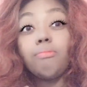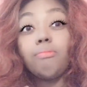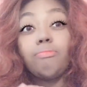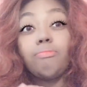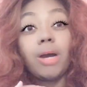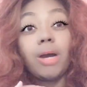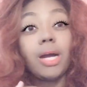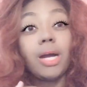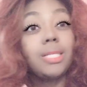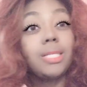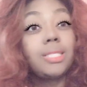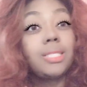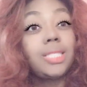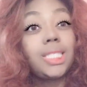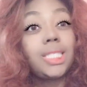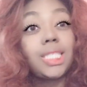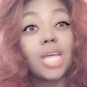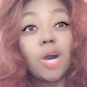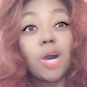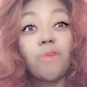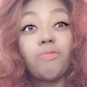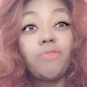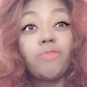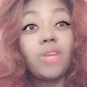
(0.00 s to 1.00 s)
but
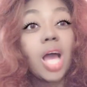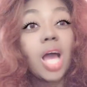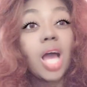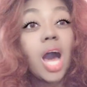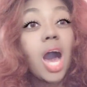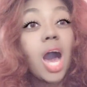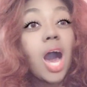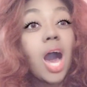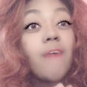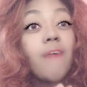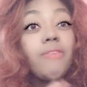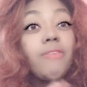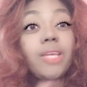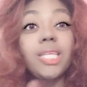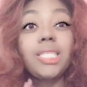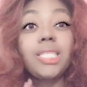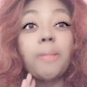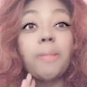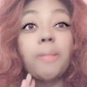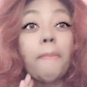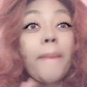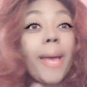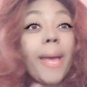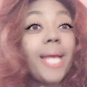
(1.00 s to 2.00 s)
self love is
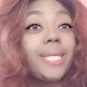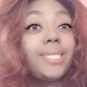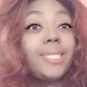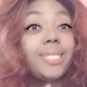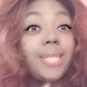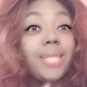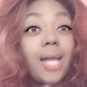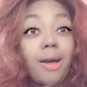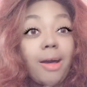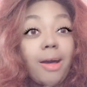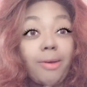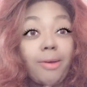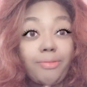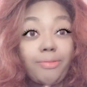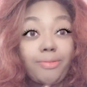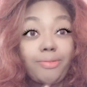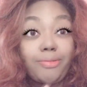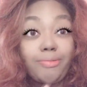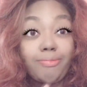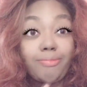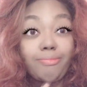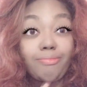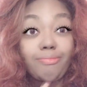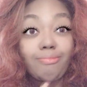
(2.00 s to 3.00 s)
the best love.
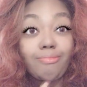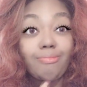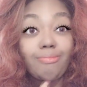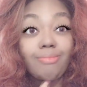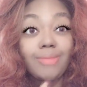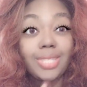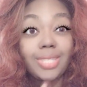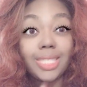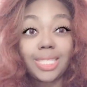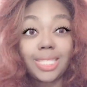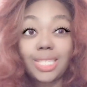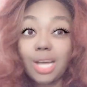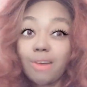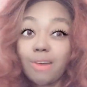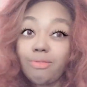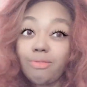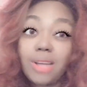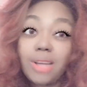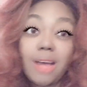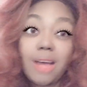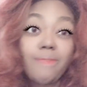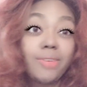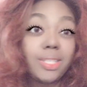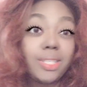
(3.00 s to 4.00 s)
Self
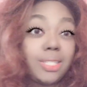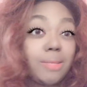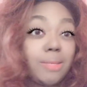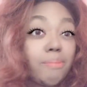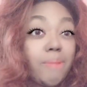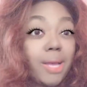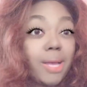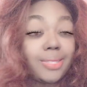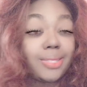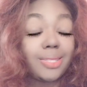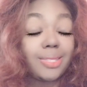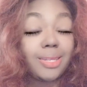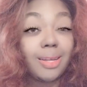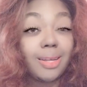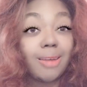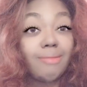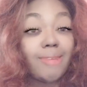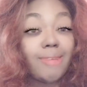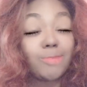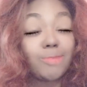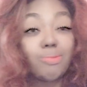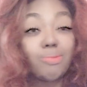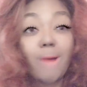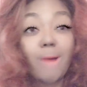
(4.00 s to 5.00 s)
love is the best love.
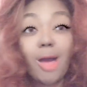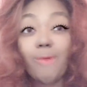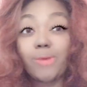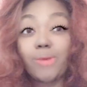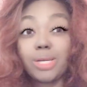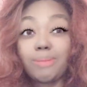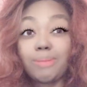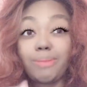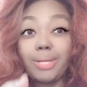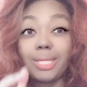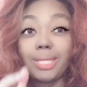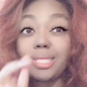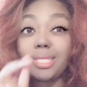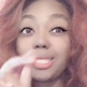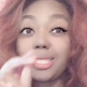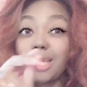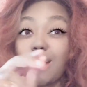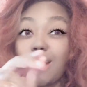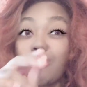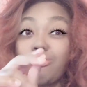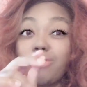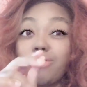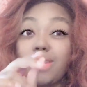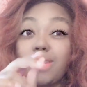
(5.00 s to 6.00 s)
That's why I want to be a
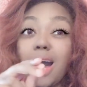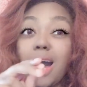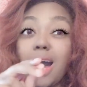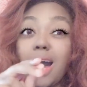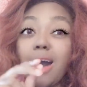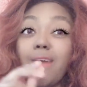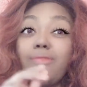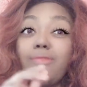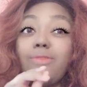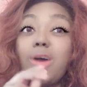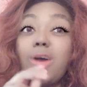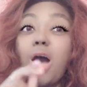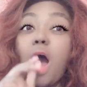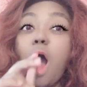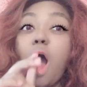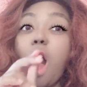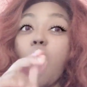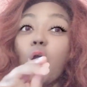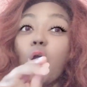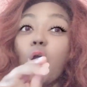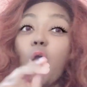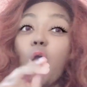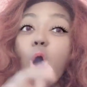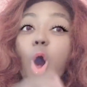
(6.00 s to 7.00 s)
self love
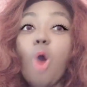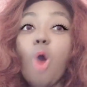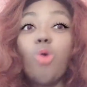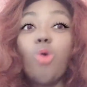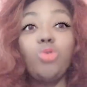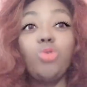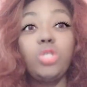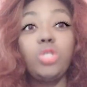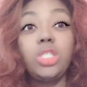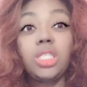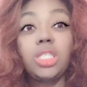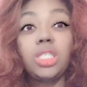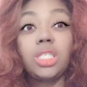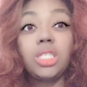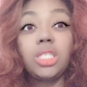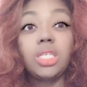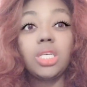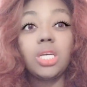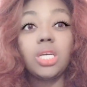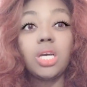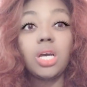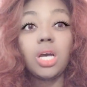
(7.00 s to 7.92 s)
coach.